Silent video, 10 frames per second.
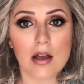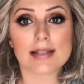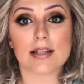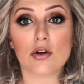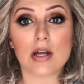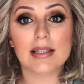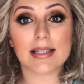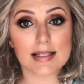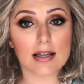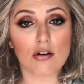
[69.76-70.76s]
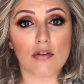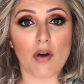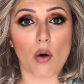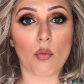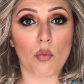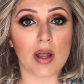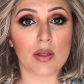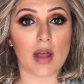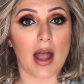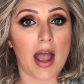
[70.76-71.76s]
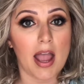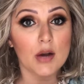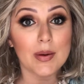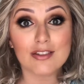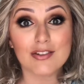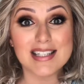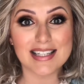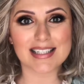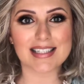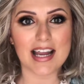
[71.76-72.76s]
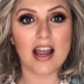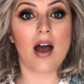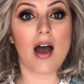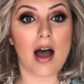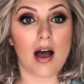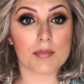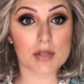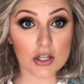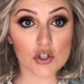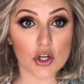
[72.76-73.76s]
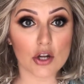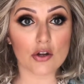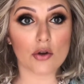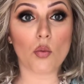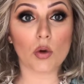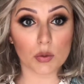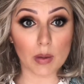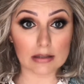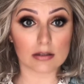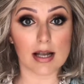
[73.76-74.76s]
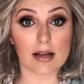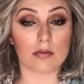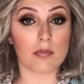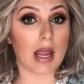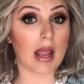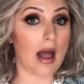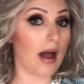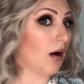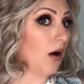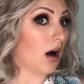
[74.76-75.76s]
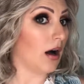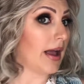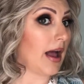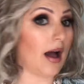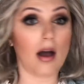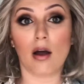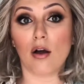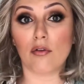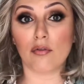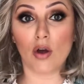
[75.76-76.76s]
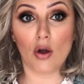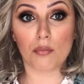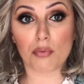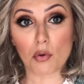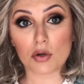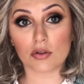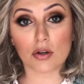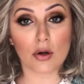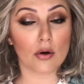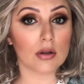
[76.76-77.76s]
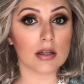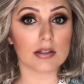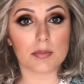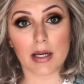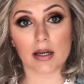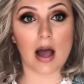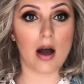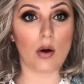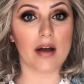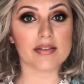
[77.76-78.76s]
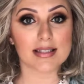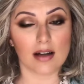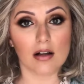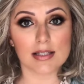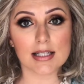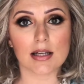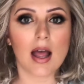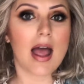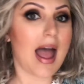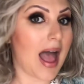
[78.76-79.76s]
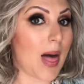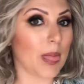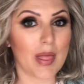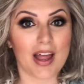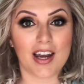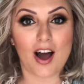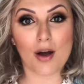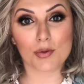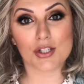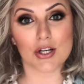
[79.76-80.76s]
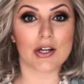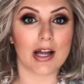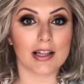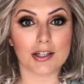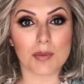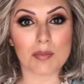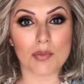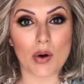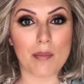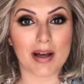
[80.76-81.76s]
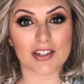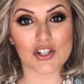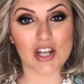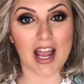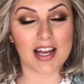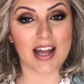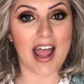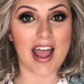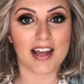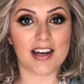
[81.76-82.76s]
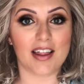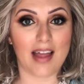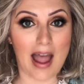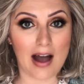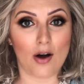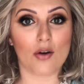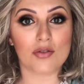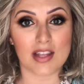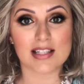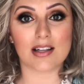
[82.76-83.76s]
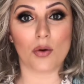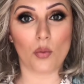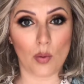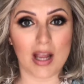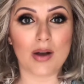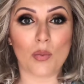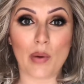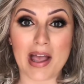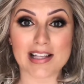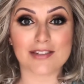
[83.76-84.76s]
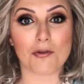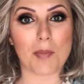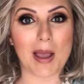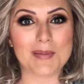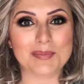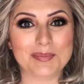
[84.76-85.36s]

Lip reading: So let's start off with a quick 360 so I can show you what the wig looks like on me, how I have broken the curl a little bit and how I've styled it, and then I will tell you a little bit more about the shade and how this wig wears for me.